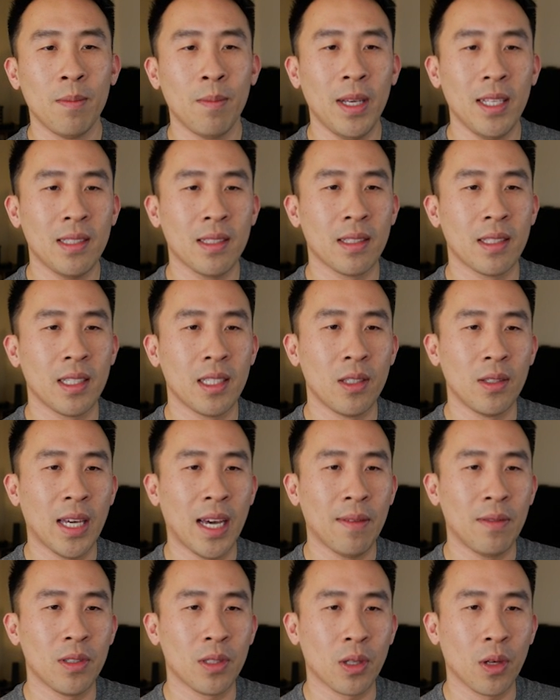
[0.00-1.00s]
Basically, you
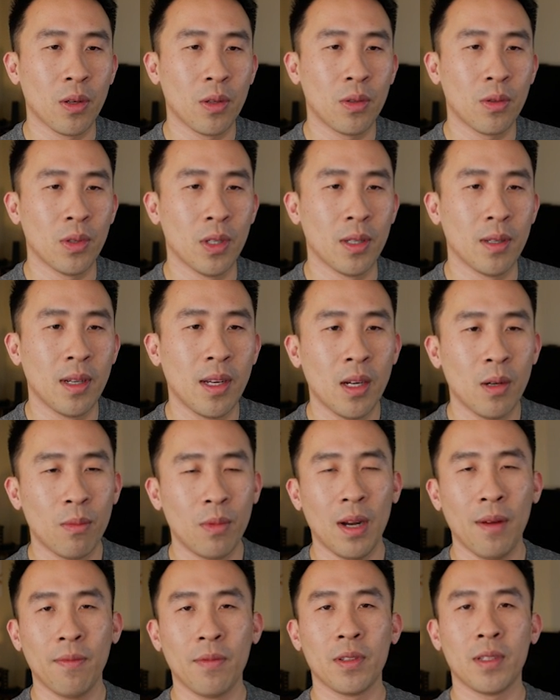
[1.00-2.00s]
have to go through it
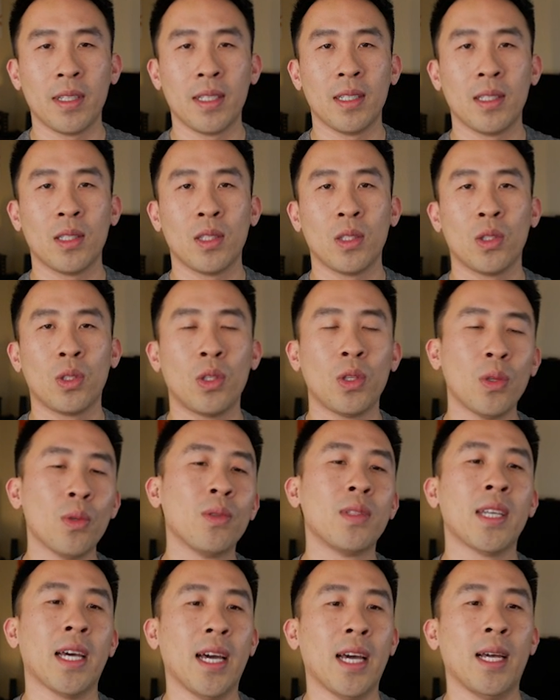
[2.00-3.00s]
roughly
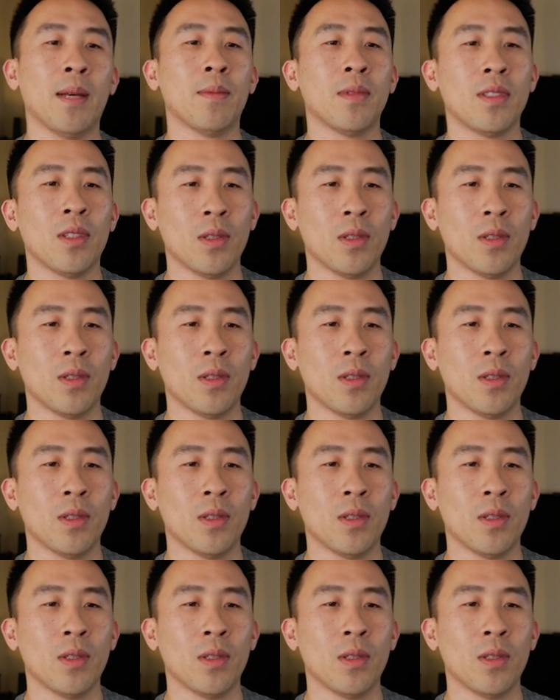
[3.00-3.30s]
two times.